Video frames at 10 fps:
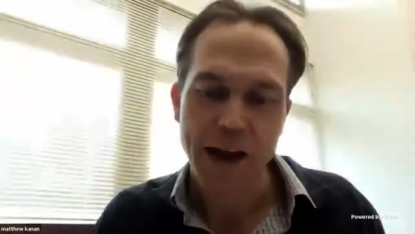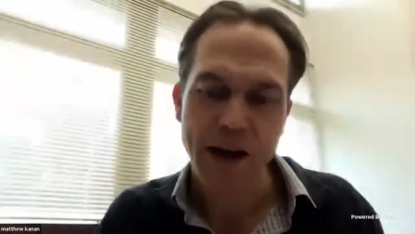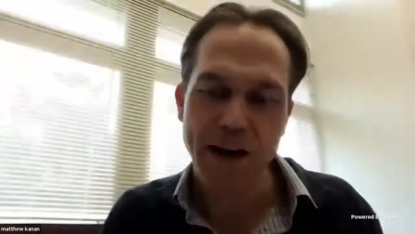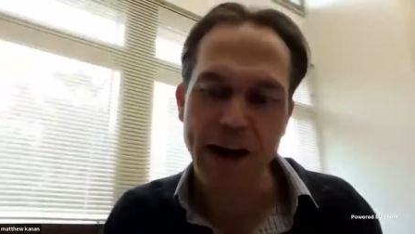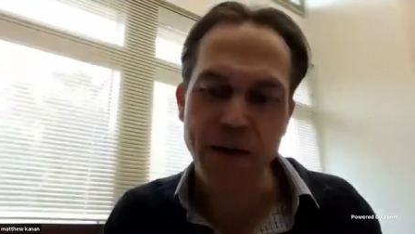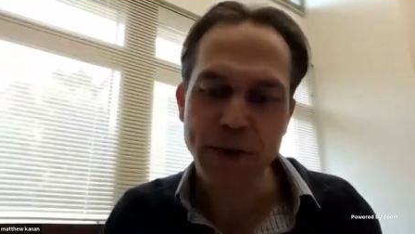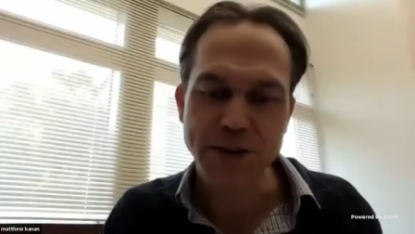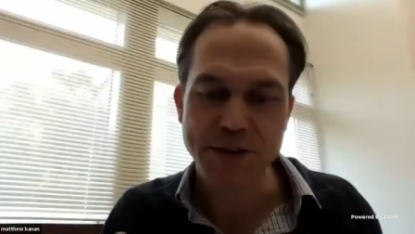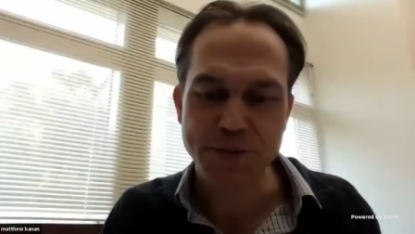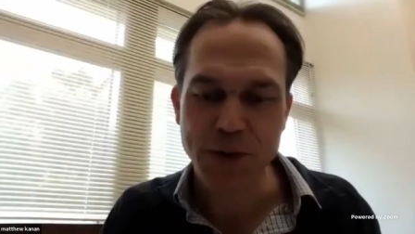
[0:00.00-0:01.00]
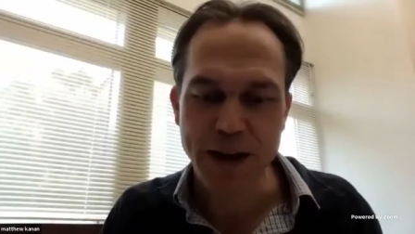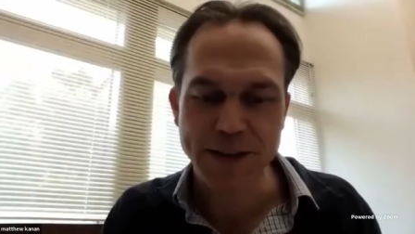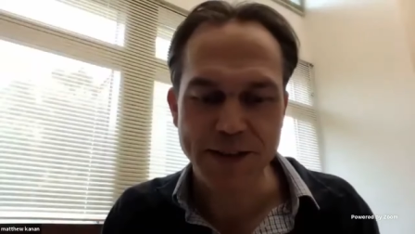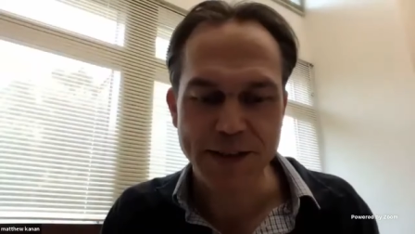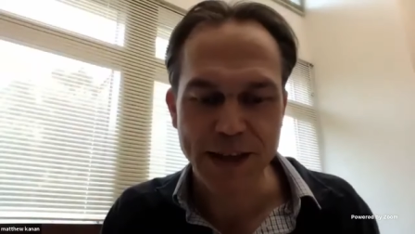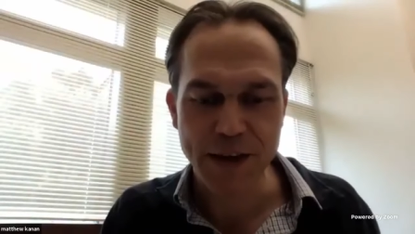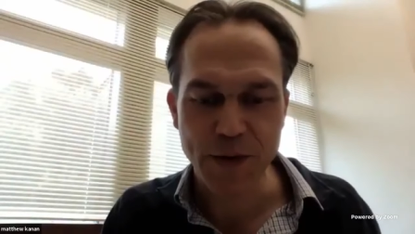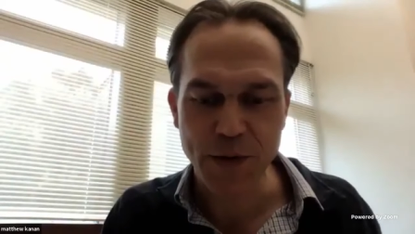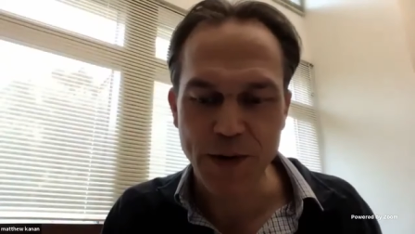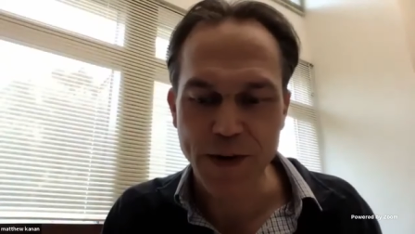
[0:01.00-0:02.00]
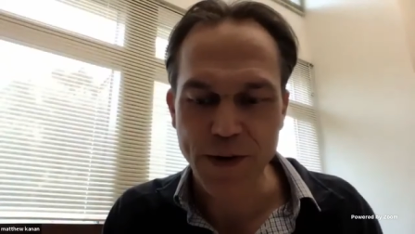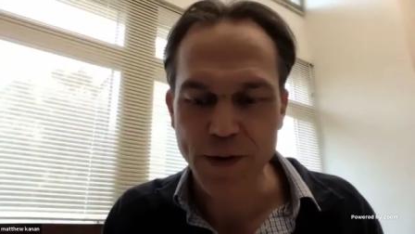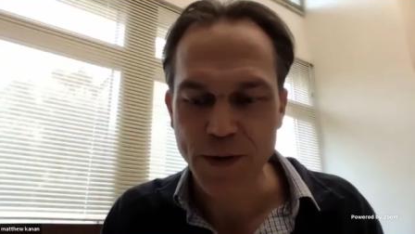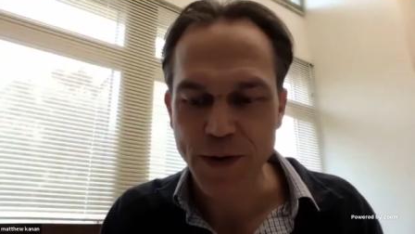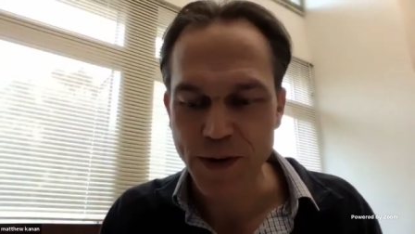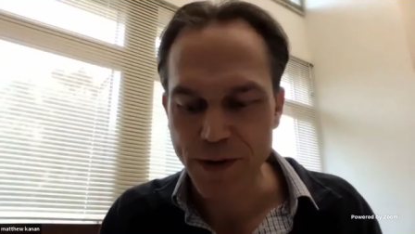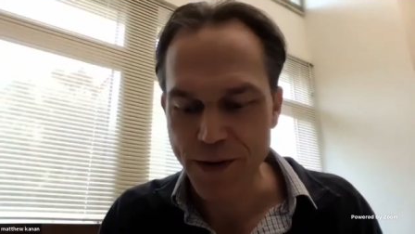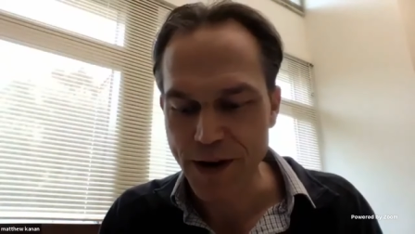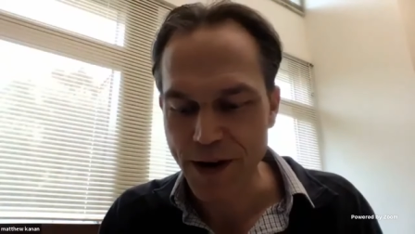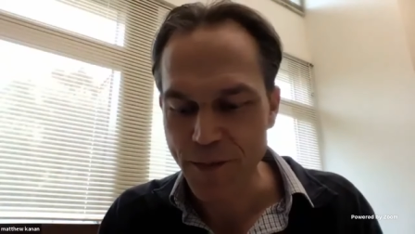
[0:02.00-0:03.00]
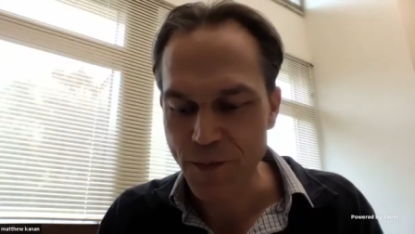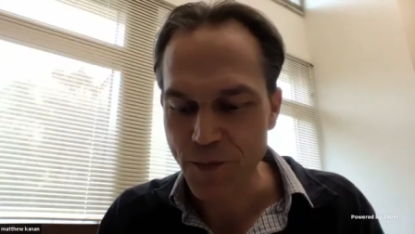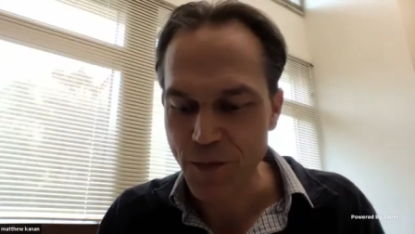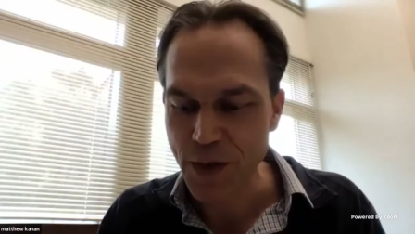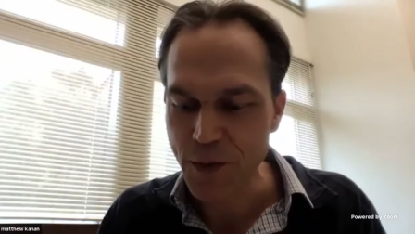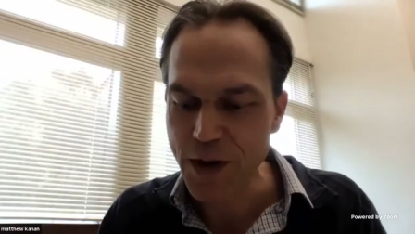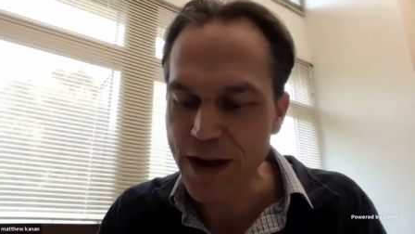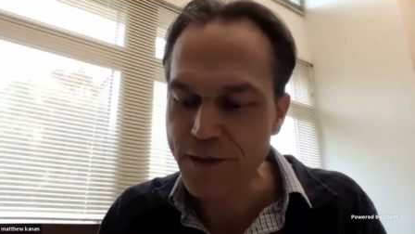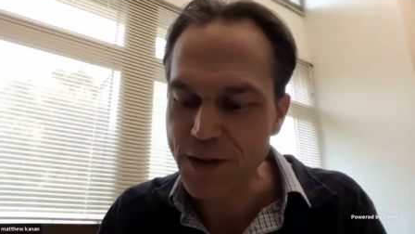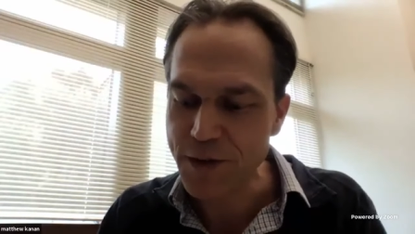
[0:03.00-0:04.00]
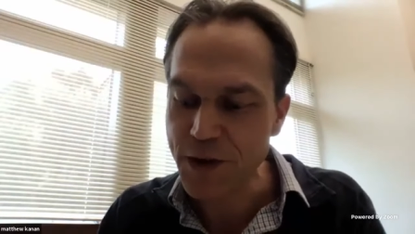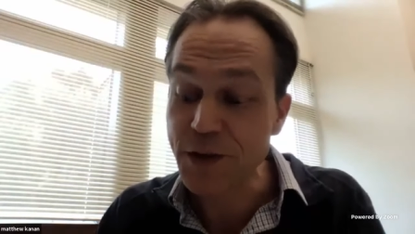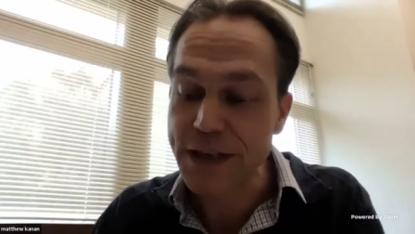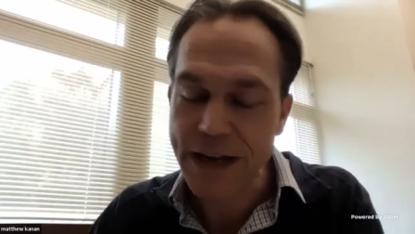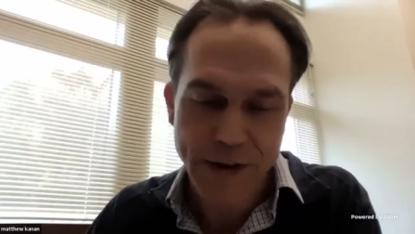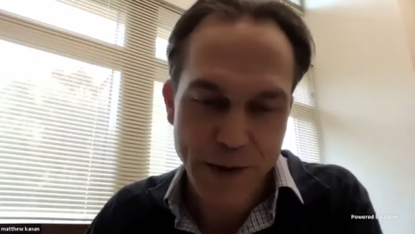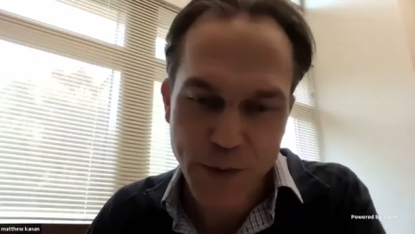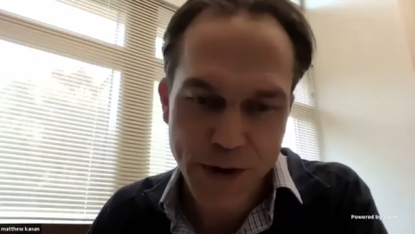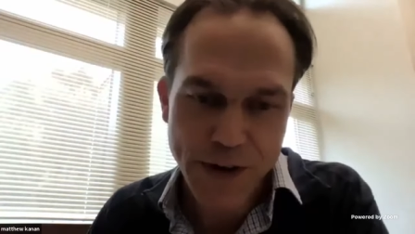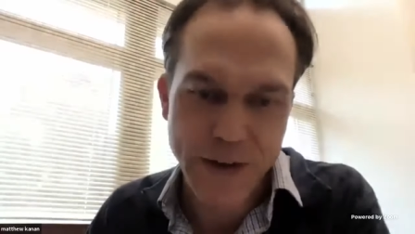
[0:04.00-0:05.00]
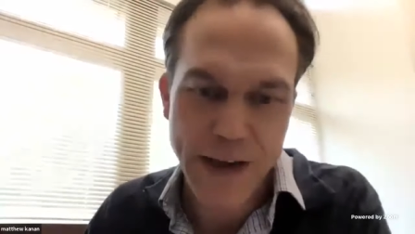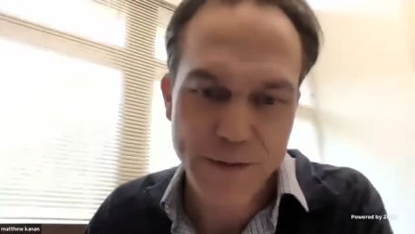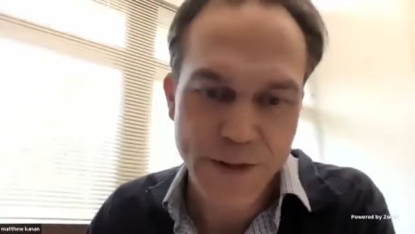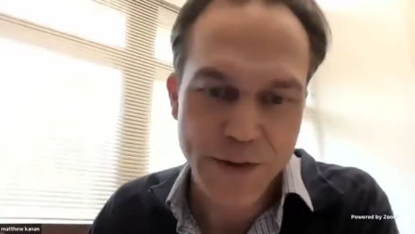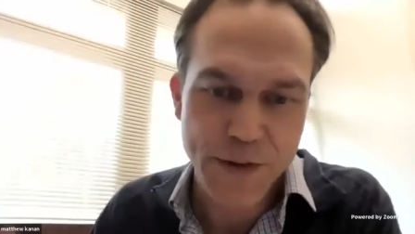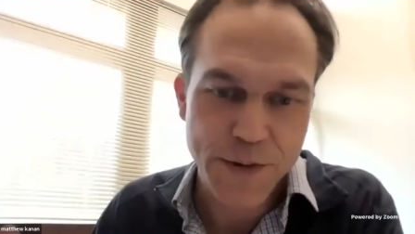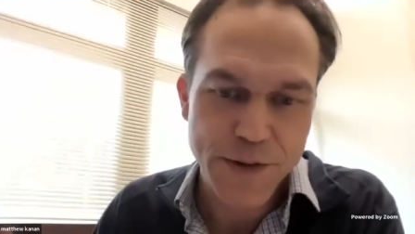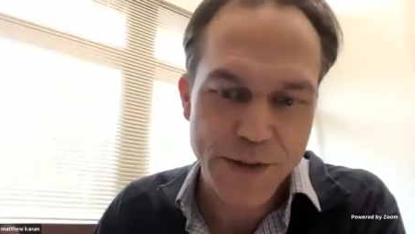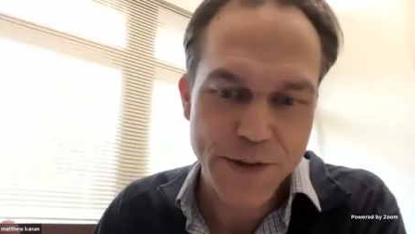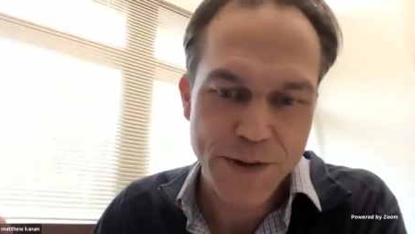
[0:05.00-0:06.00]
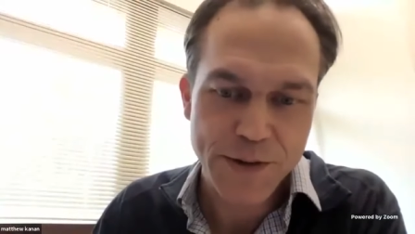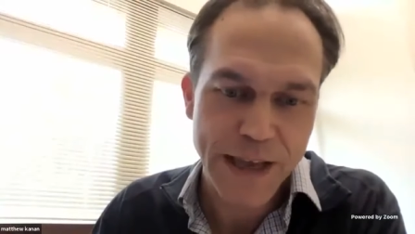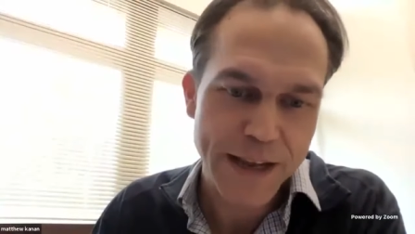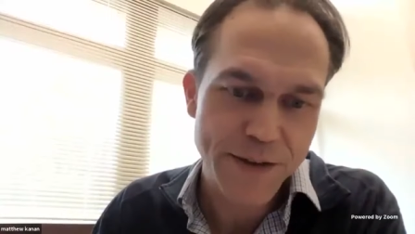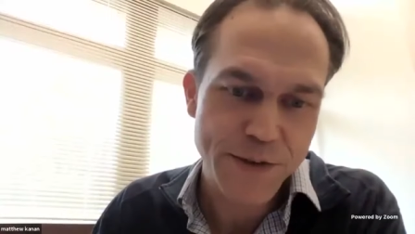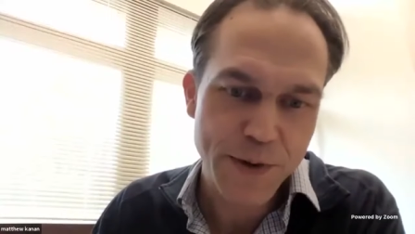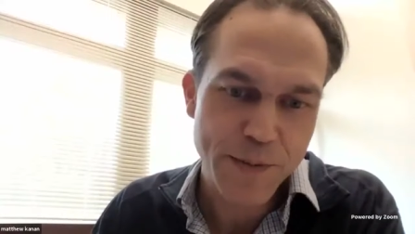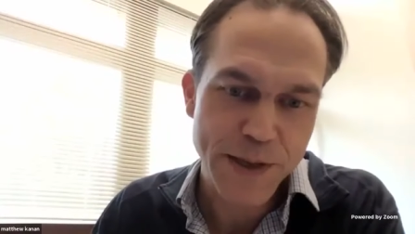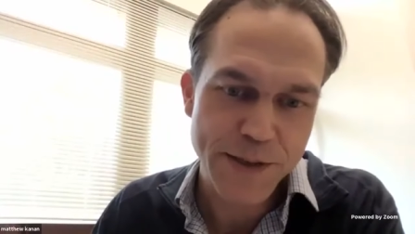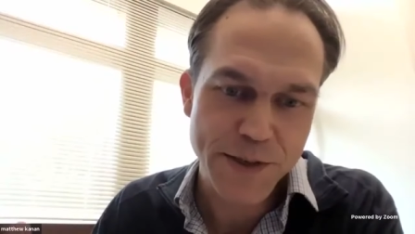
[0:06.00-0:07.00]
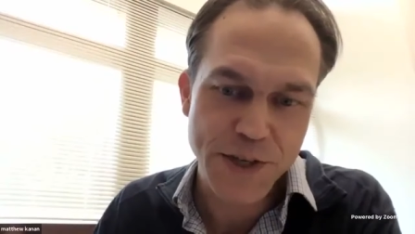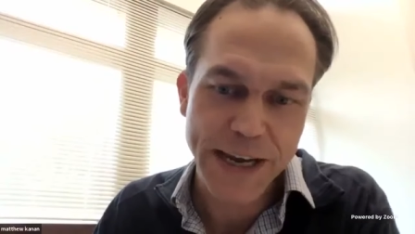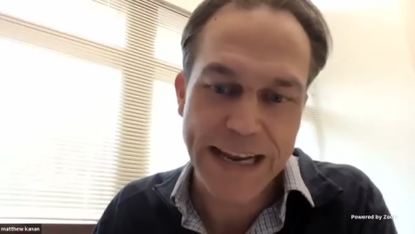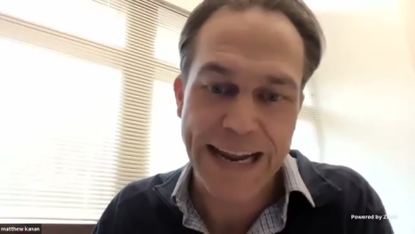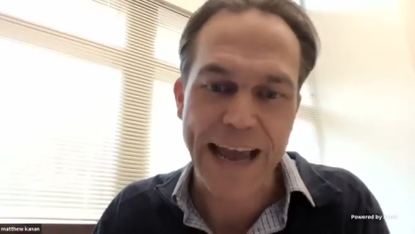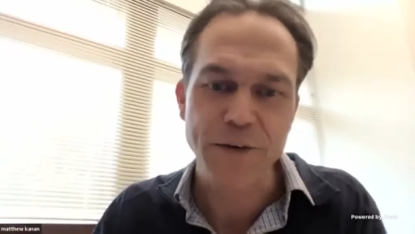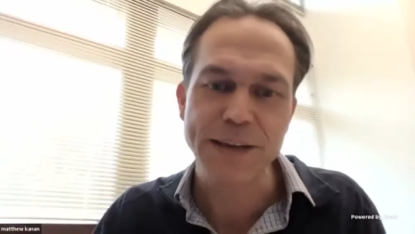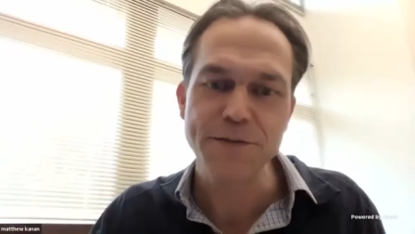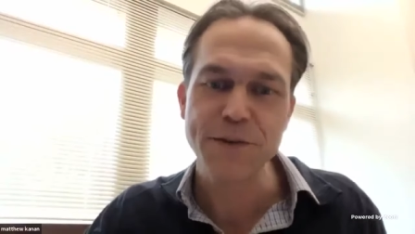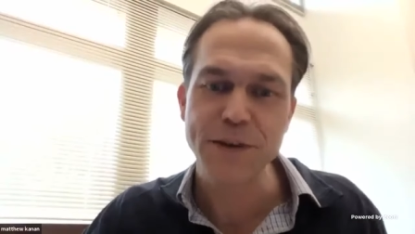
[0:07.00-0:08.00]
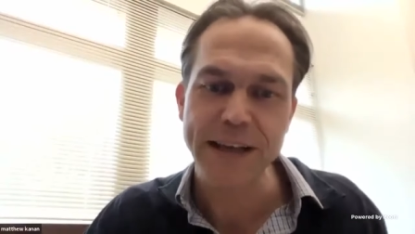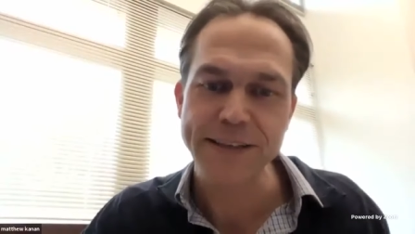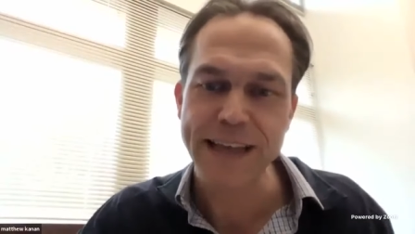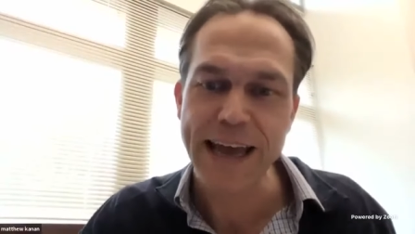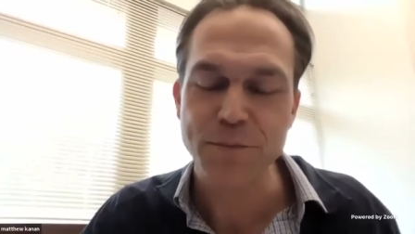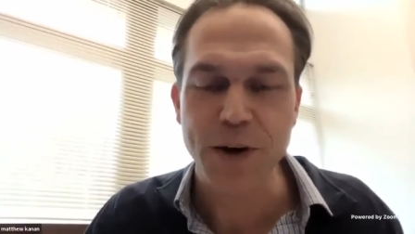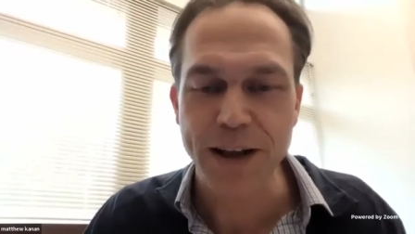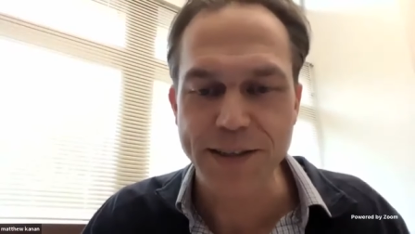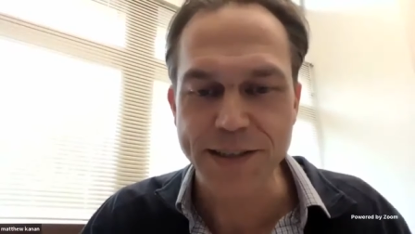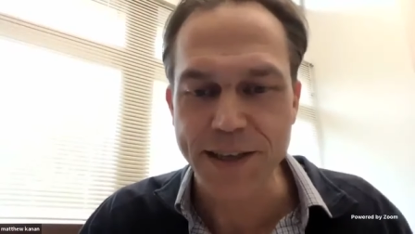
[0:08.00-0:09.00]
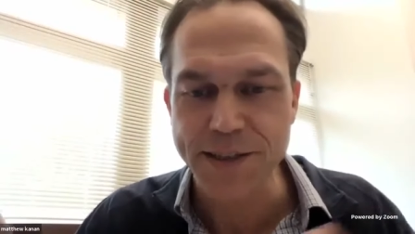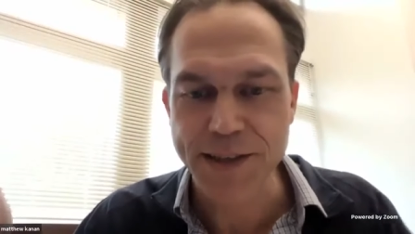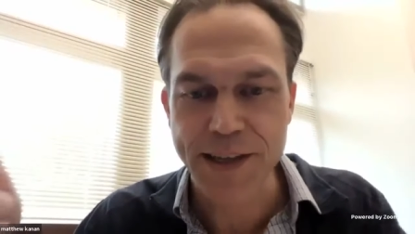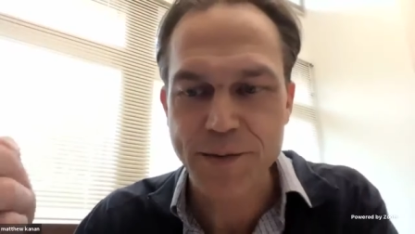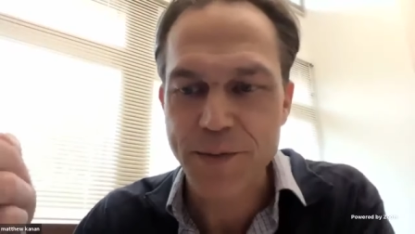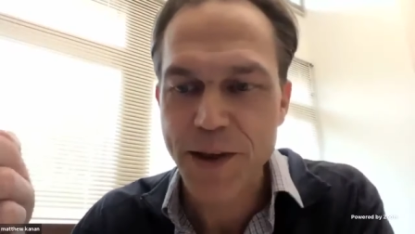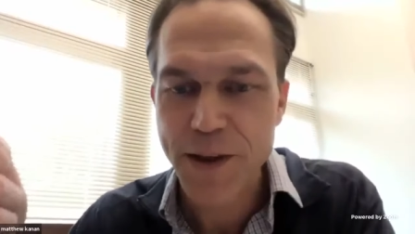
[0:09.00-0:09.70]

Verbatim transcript: how, how, much processing or or um, you know, what do you have to culinary work do you have to do to turn that into a piece of chicken? And how different is that process than